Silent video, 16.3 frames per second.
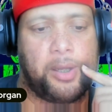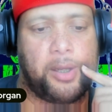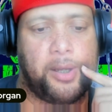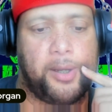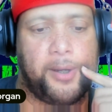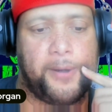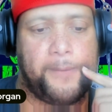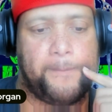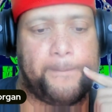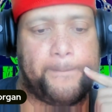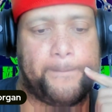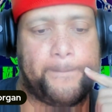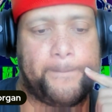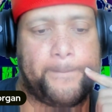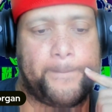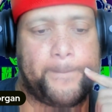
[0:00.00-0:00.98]

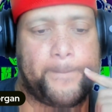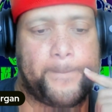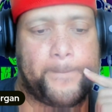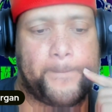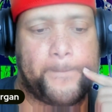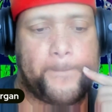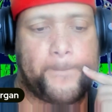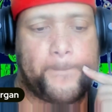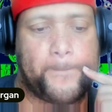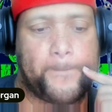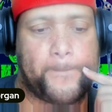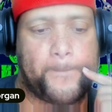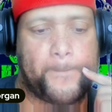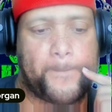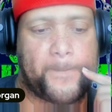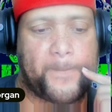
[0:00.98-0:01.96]
Um,
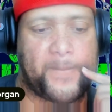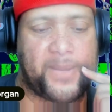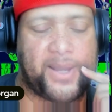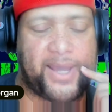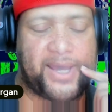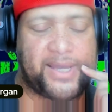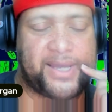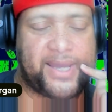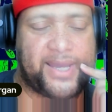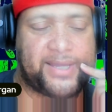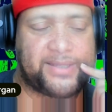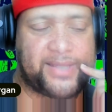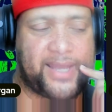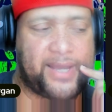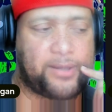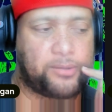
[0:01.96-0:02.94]

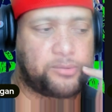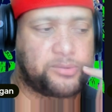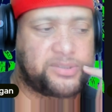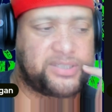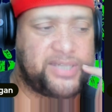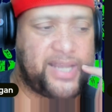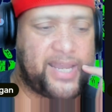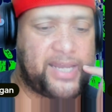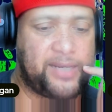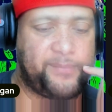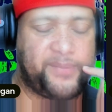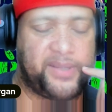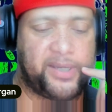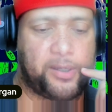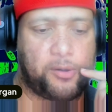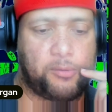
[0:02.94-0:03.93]
how she had to
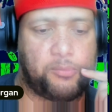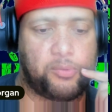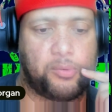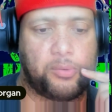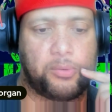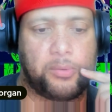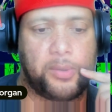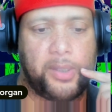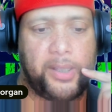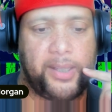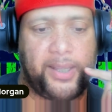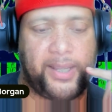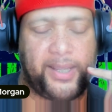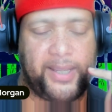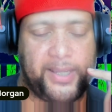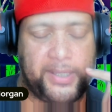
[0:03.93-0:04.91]
be humble
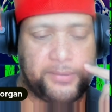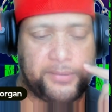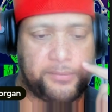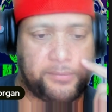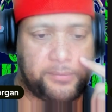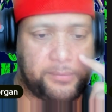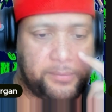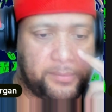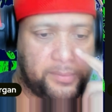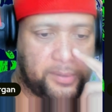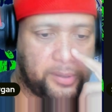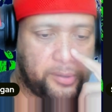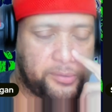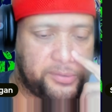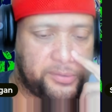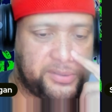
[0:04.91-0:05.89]
and
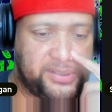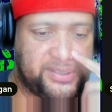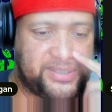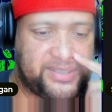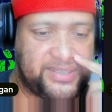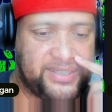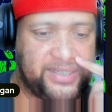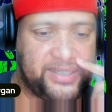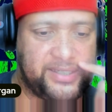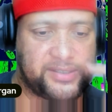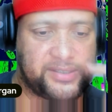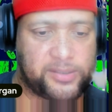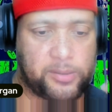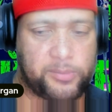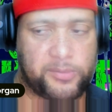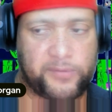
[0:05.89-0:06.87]
learn to see
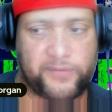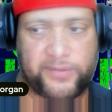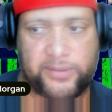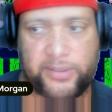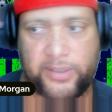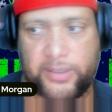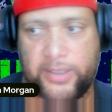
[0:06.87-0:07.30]
some of the